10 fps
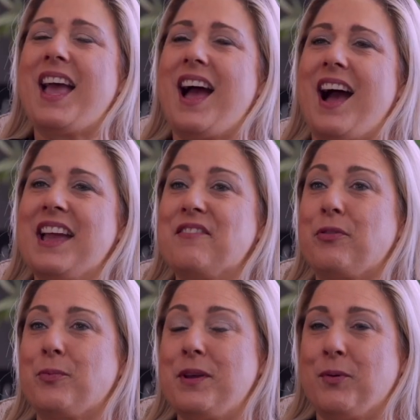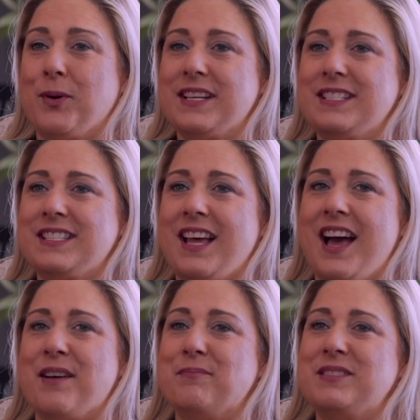I have three boys.
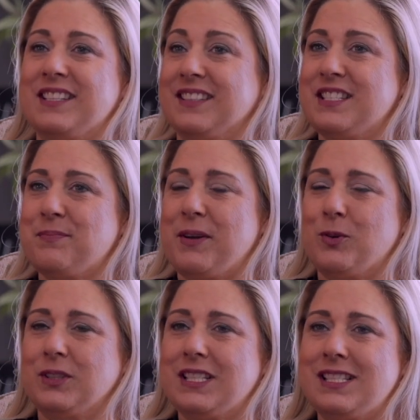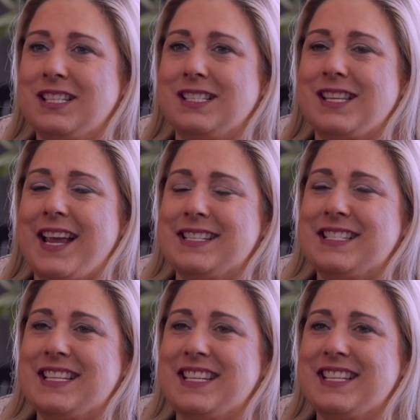Um, Dylan's my oldest, he's
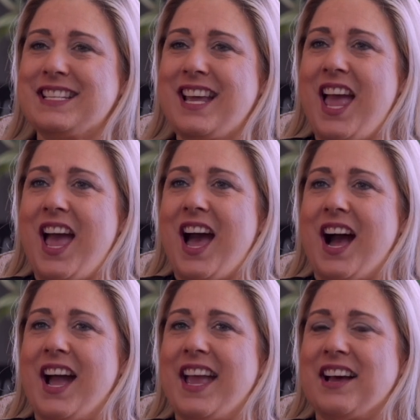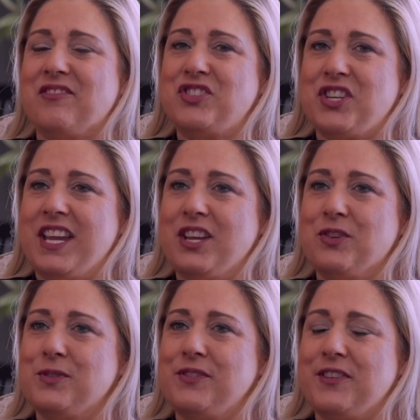18. I have Jake,
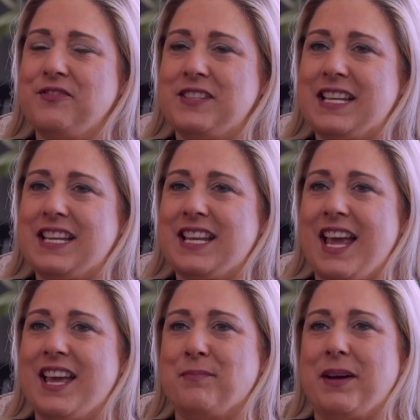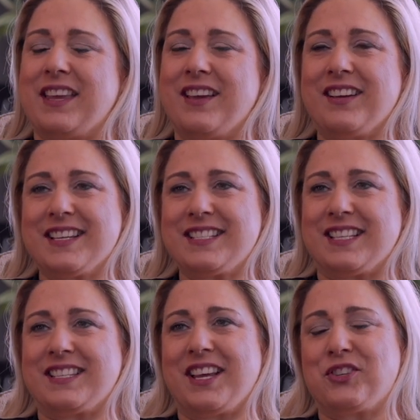who's 15, and my youngest
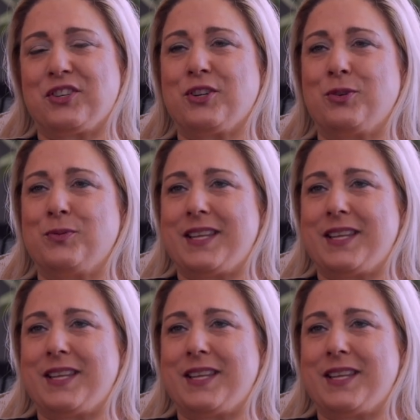is Hunter, who's